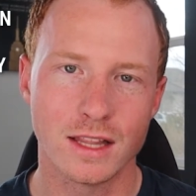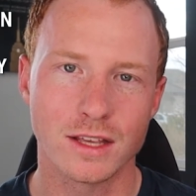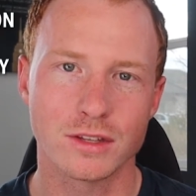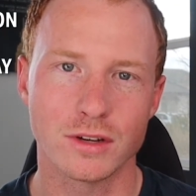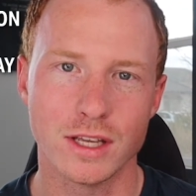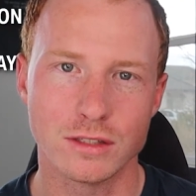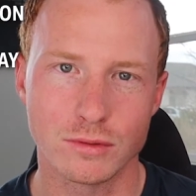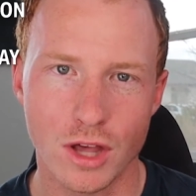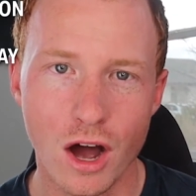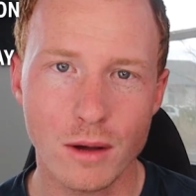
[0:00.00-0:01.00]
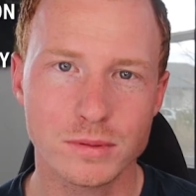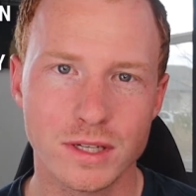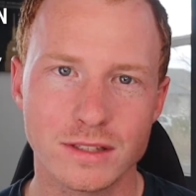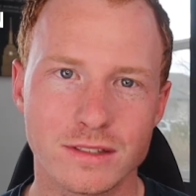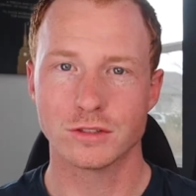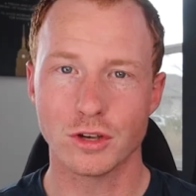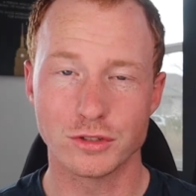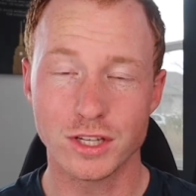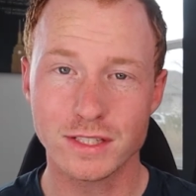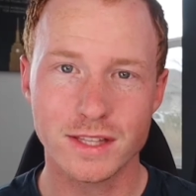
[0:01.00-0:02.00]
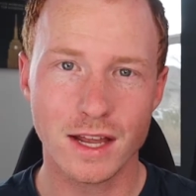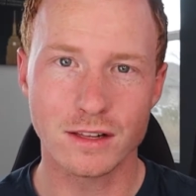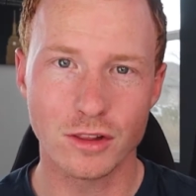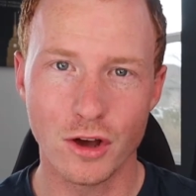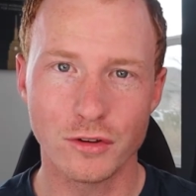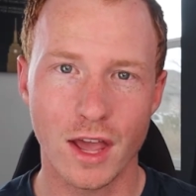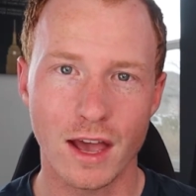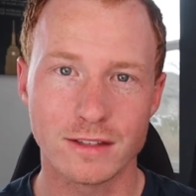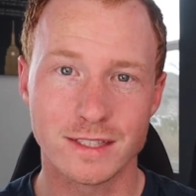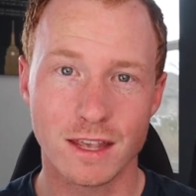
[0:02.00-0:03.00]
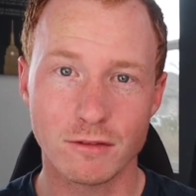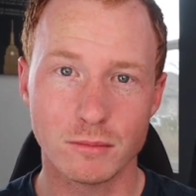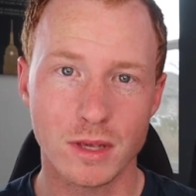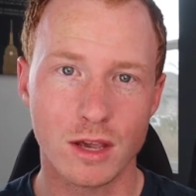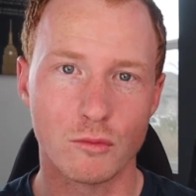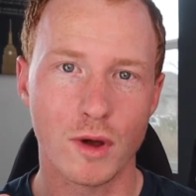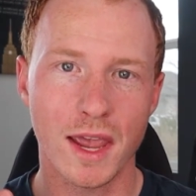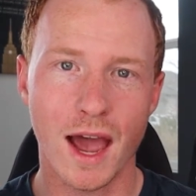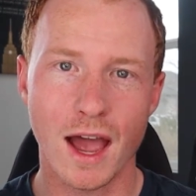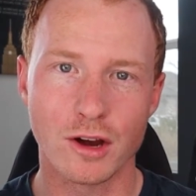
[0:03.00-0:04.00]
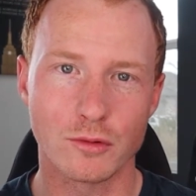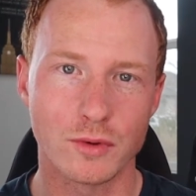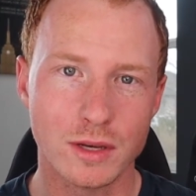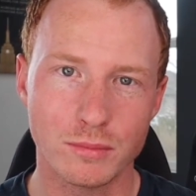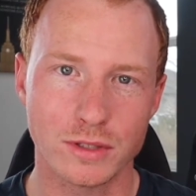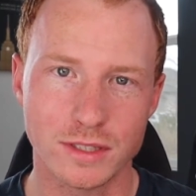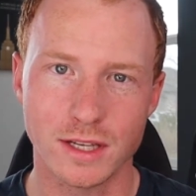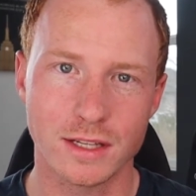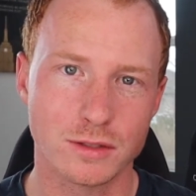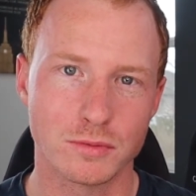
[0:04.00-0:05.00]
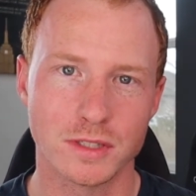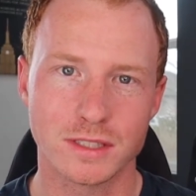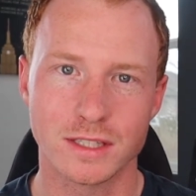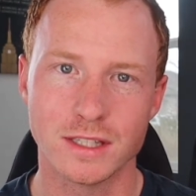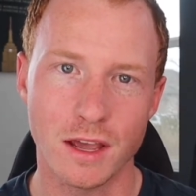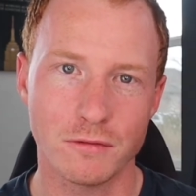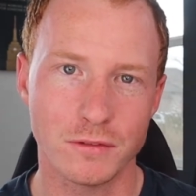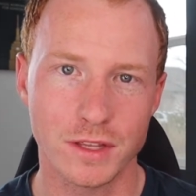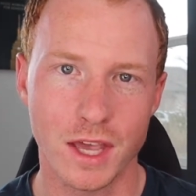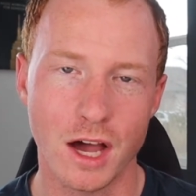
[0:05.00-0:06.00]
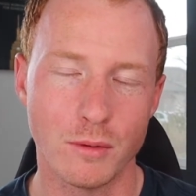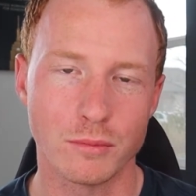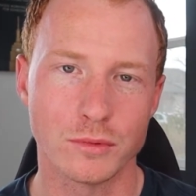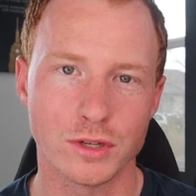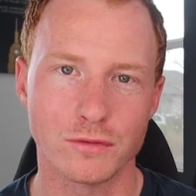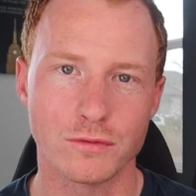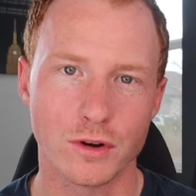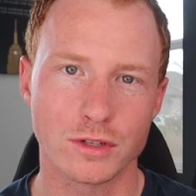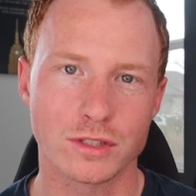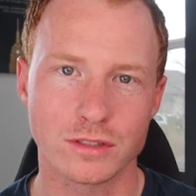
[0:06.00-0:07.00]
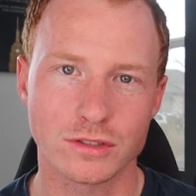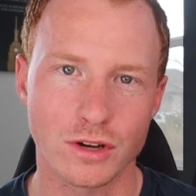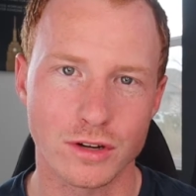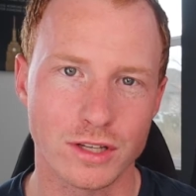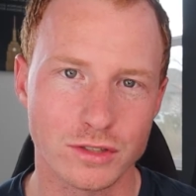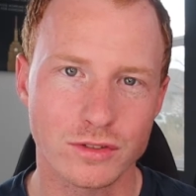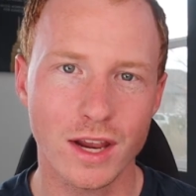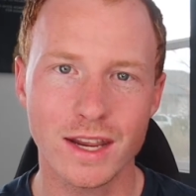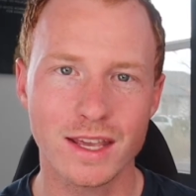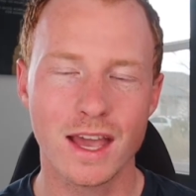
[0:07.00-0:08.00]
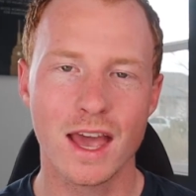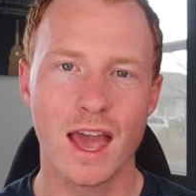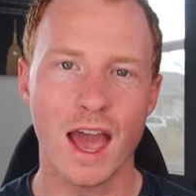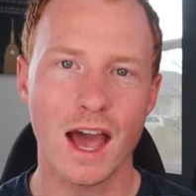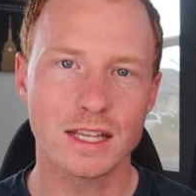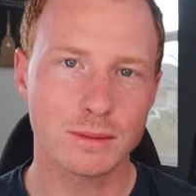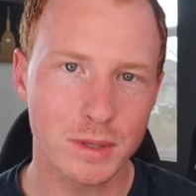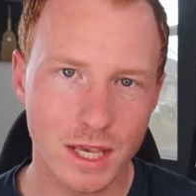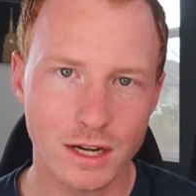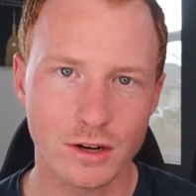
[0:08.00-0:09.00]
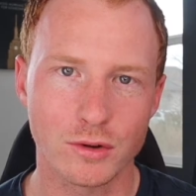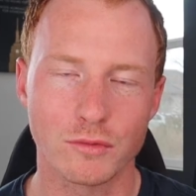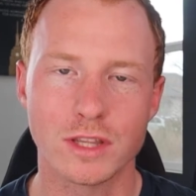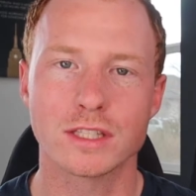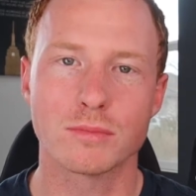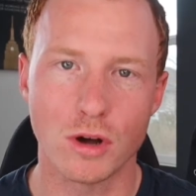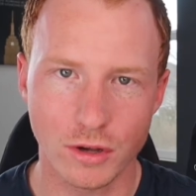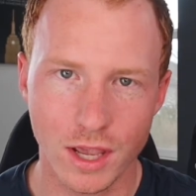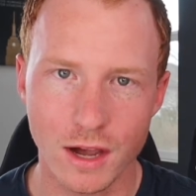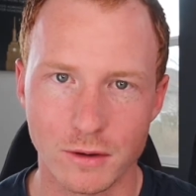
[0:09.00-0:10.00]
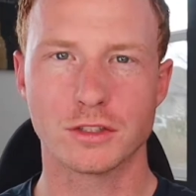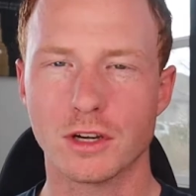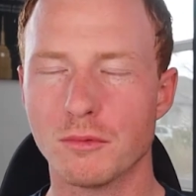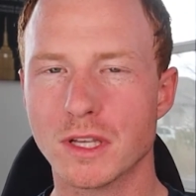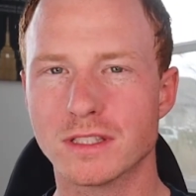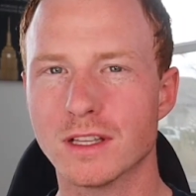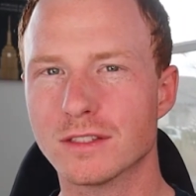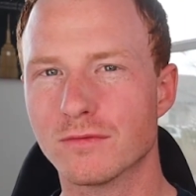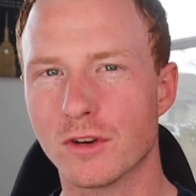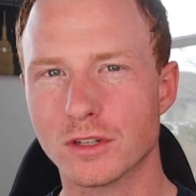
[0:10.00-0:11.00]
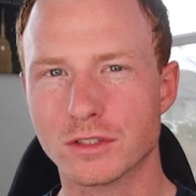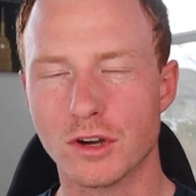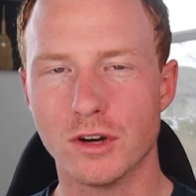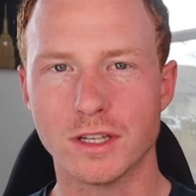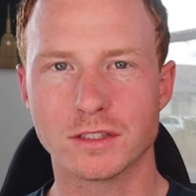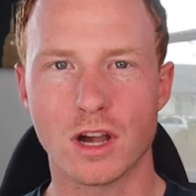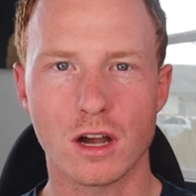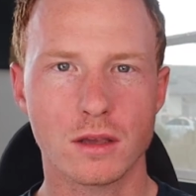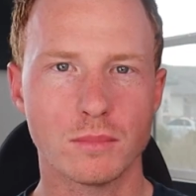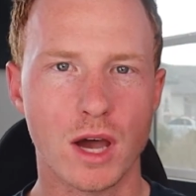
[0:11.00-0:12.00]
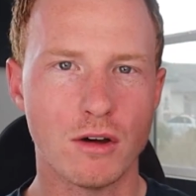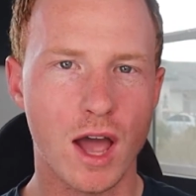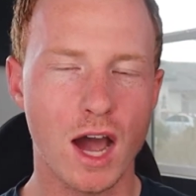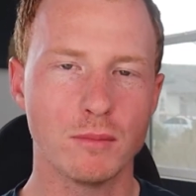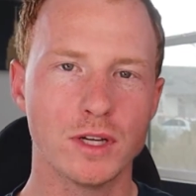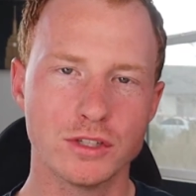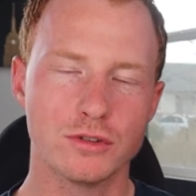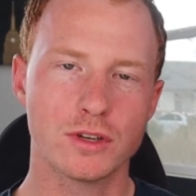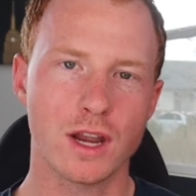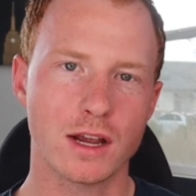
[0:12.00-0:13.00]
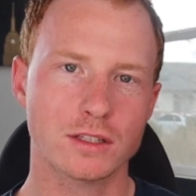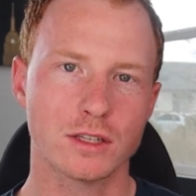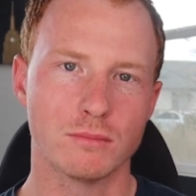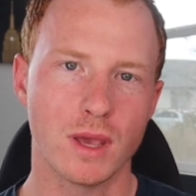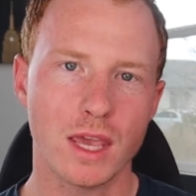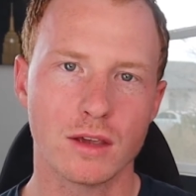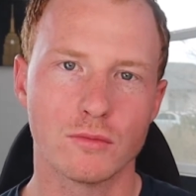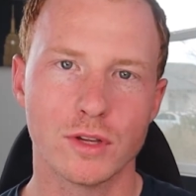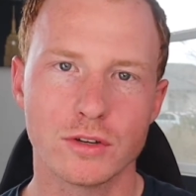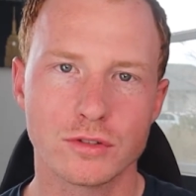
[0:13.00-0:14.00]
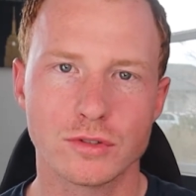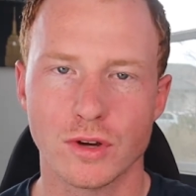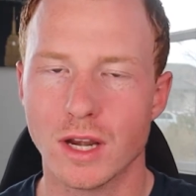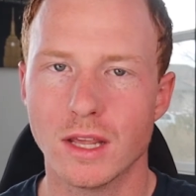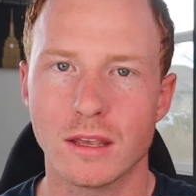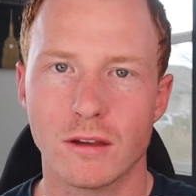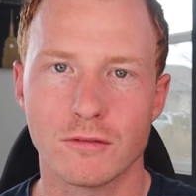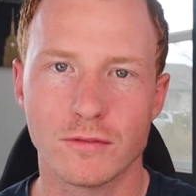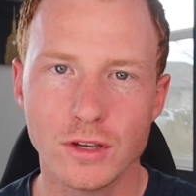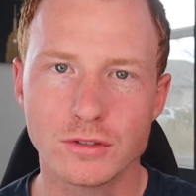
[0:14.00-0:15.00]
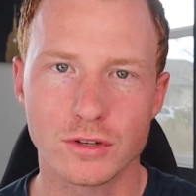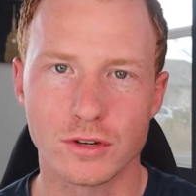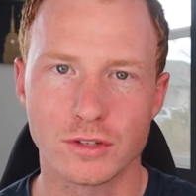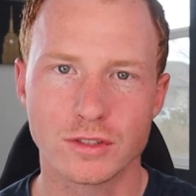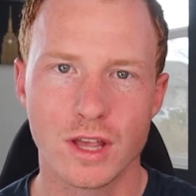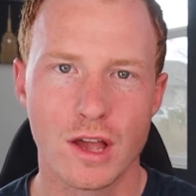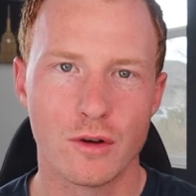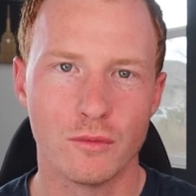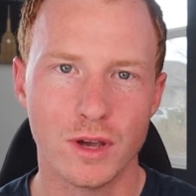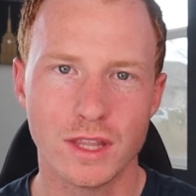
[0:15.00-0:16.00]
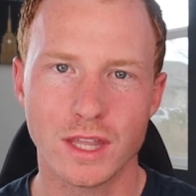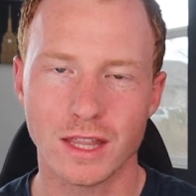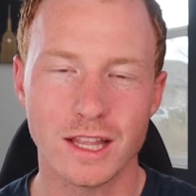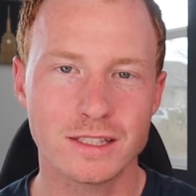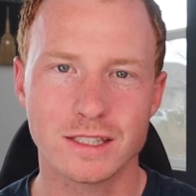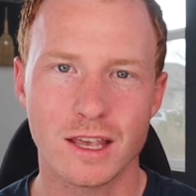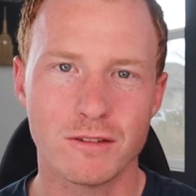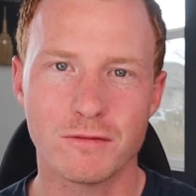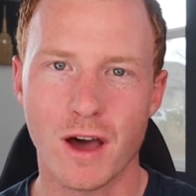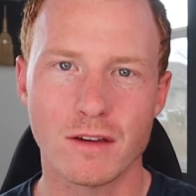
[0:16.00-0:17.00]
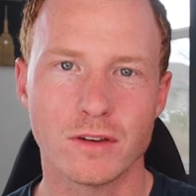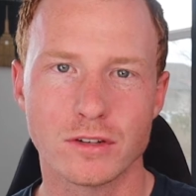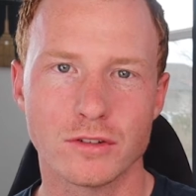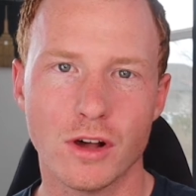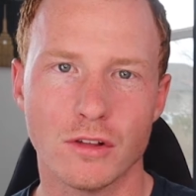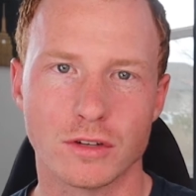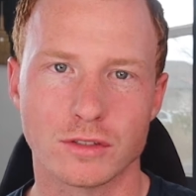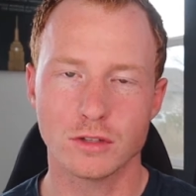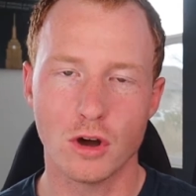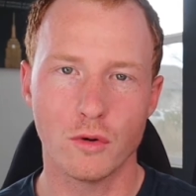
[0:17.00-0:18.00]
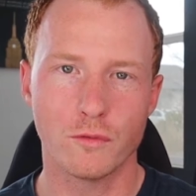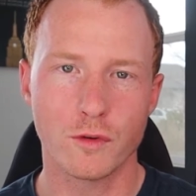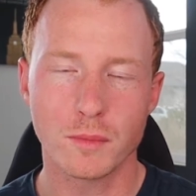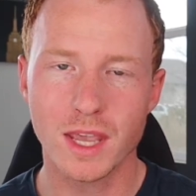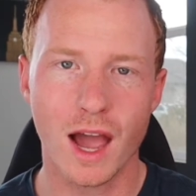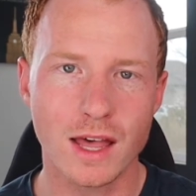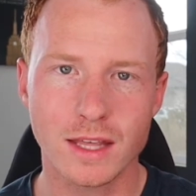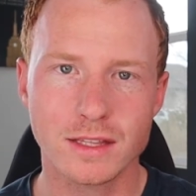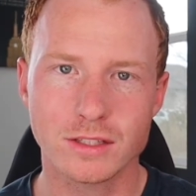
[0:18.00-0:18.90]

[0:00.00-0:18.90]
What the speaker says: like there is with options. So just that alone has given me a way higher win percentage, which can definitely help when you're first starting trading as a beginner with a small account. So anyways, let's first go ahead and talk about how much you can actually make when you're trading futures with, let's say, $500. So for me, I like to